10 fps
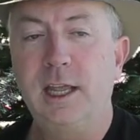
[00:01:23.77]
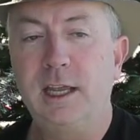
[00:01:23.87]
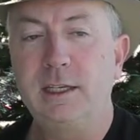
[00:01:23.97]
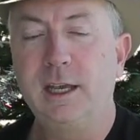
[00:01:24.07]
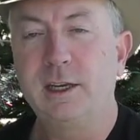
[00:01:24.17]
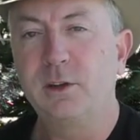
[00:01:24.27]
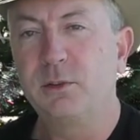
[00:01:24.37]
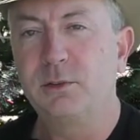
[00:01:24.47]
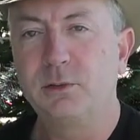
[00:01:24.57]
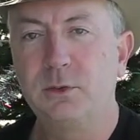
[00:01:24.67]
And kind of
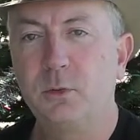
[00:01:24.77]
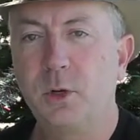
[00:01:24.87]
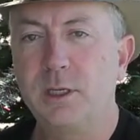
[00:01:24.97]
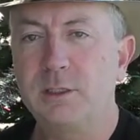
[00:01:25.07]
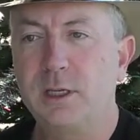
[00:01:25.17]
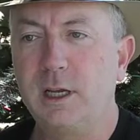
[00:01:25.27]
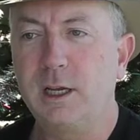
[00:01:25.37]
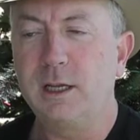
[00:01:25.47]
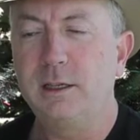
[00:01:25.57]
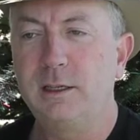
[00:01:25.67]
go through what,
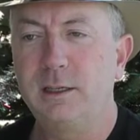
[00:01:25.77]
uh,